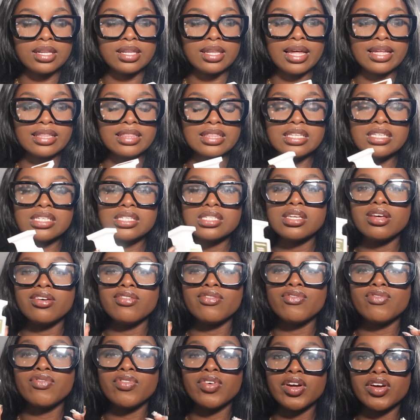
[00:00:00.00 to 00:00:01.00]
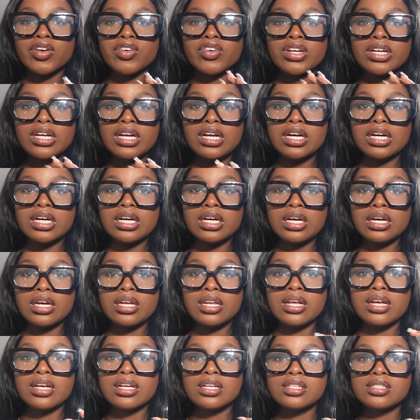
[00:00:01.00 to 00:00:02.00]
Like, this is a very
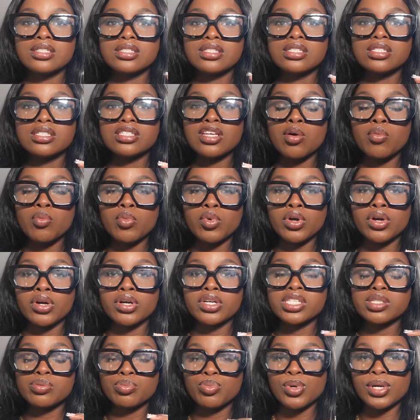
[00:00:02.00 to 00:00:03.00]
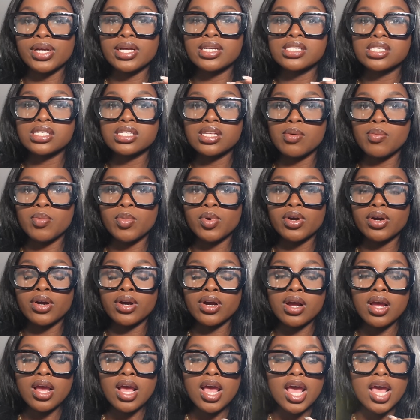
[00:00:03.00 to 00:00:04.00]
good spring
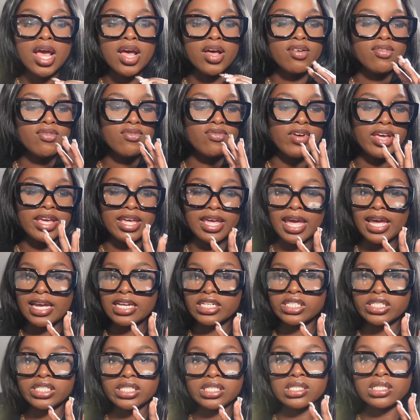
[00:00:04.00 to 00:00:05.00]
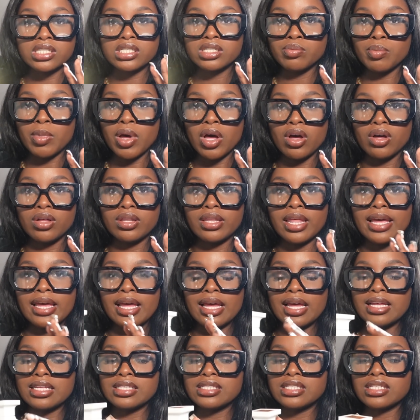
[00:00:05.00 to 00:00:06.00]
summer vacation smell. Like,
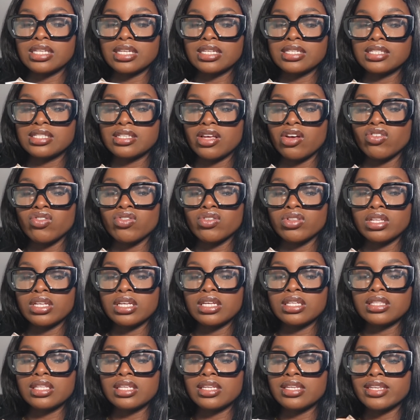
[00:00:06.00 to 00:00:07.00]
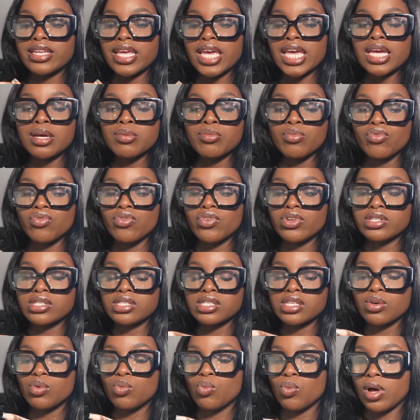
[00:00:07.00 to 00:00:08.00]
it's definitely, the name
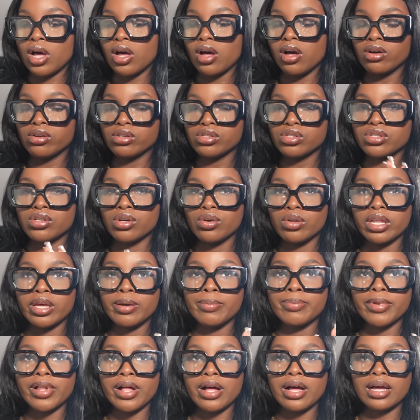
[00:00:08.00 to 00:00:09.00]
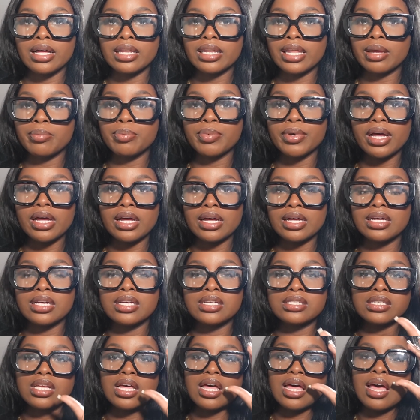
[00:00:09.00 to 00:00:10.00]
fits it well, Soleil Blanc, like,
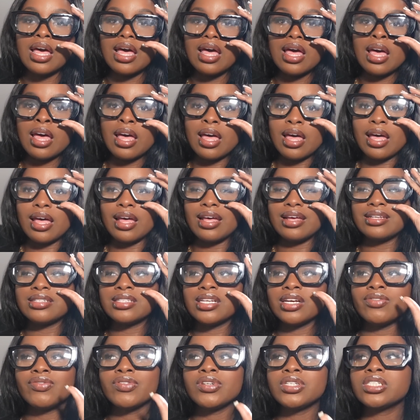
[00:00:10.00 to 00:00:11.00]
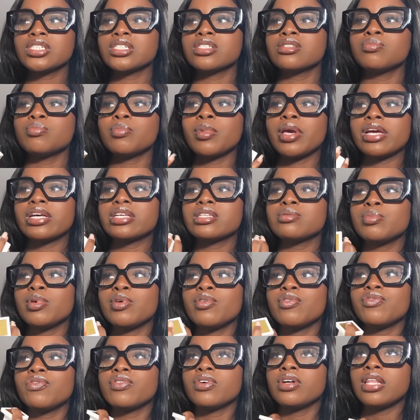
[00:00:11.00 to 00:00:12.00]
because it definitely just makes me
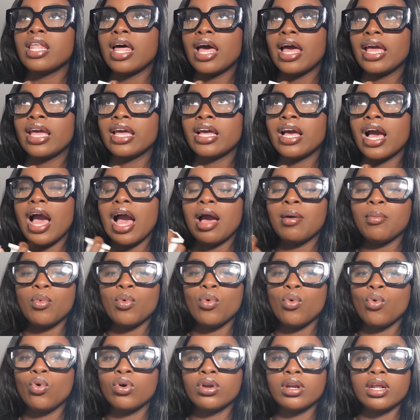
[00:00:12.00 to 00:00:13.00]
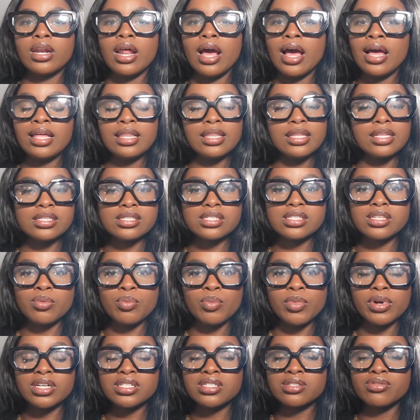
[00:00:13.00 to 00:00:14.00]
feel like I'm on an island
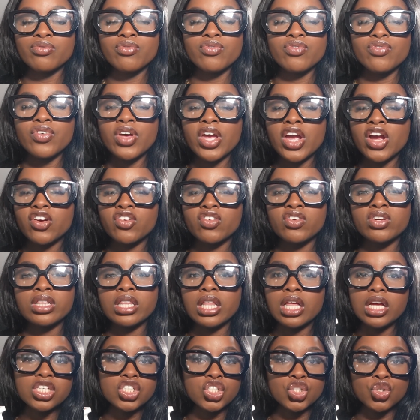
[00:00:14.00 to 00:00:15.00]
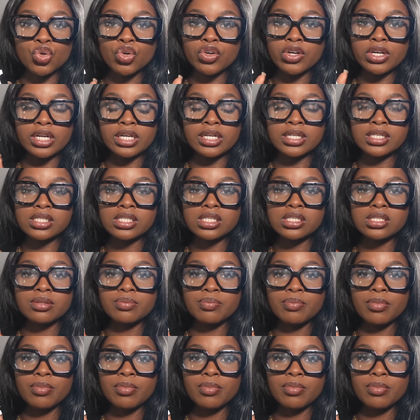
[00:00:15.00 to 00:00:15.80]
somewhere. It's very luxurious.